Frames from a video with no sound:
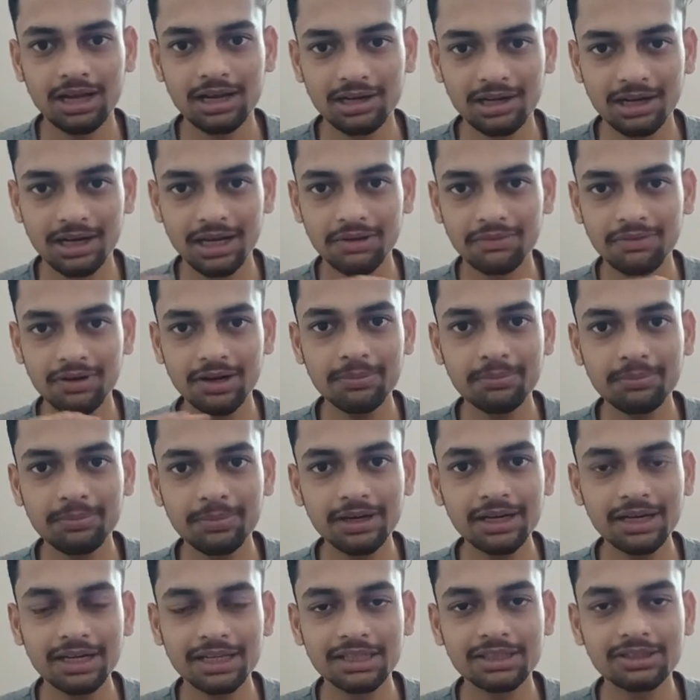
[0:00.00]

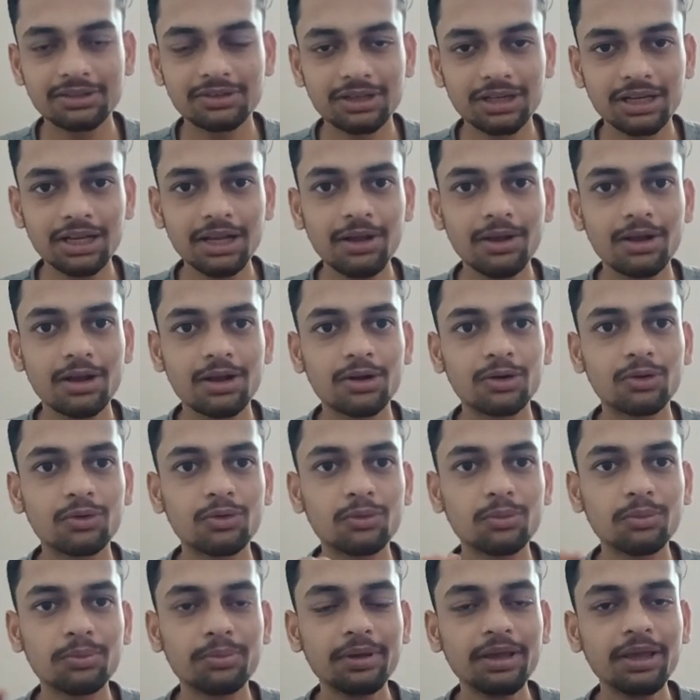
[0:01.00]
development history
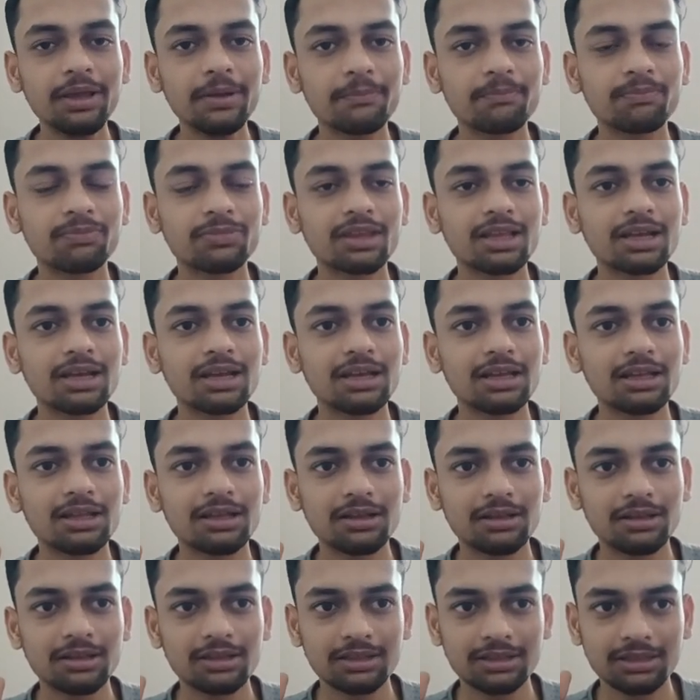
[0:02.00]
to be
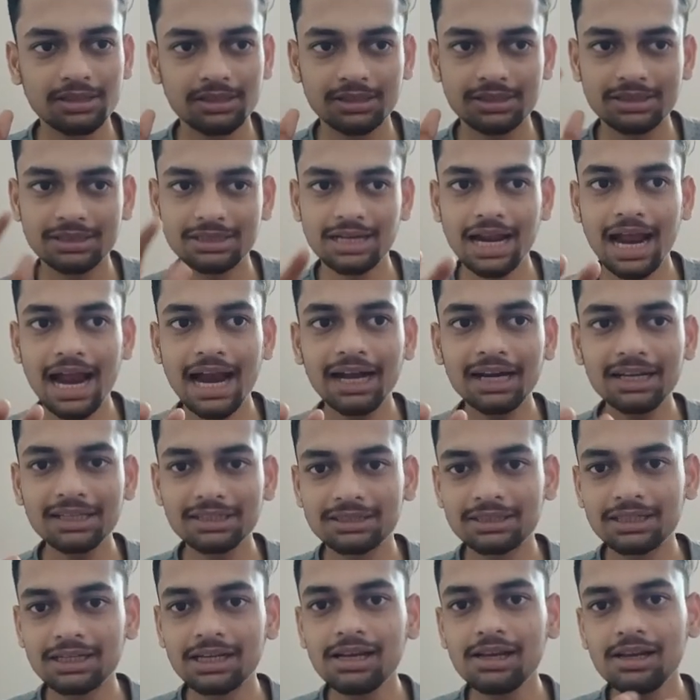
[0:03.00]
stand
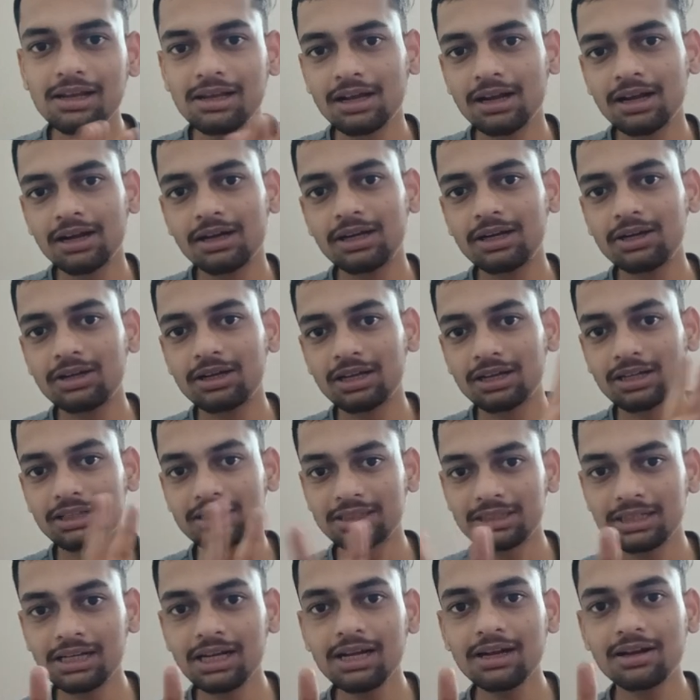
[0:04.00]
still
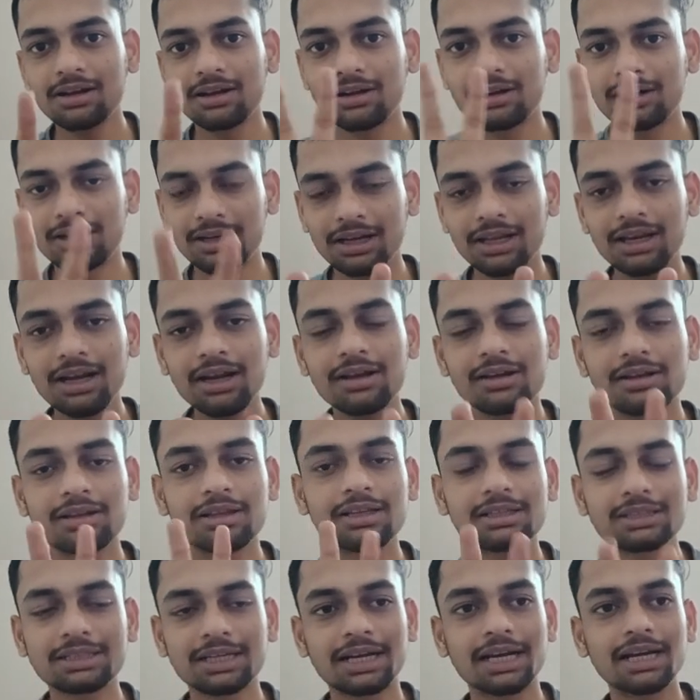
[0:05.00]
till the
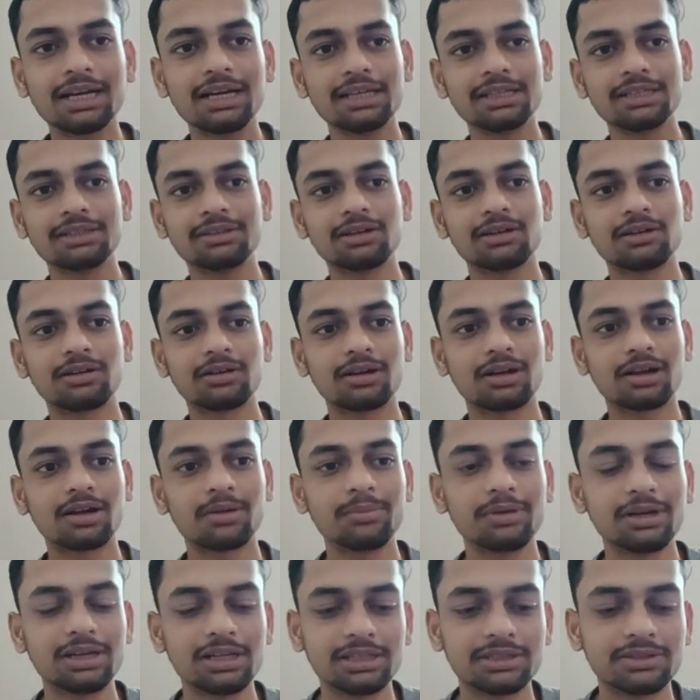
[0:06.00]
second
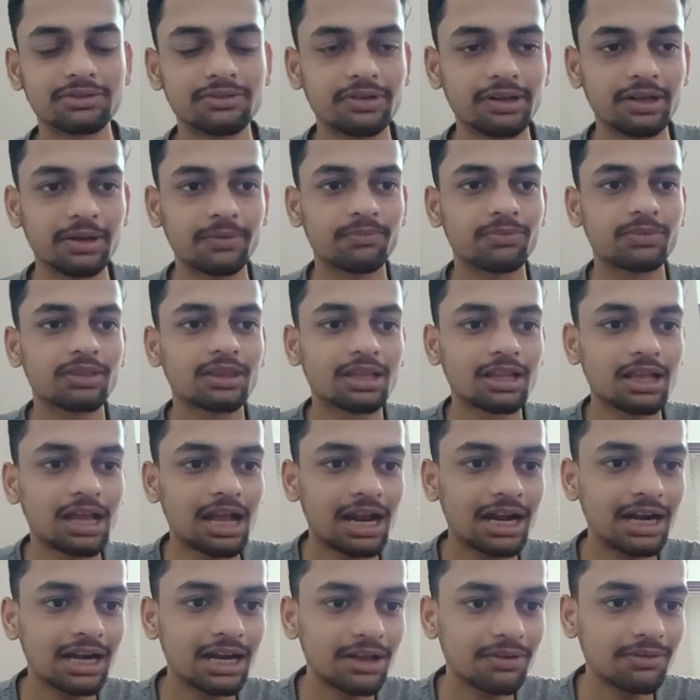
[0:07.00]
commit history.
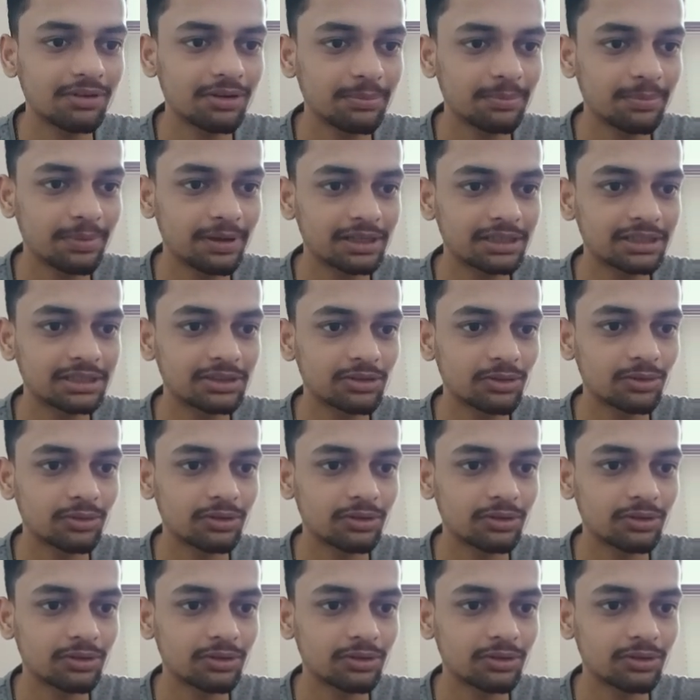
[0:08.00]
And I will paste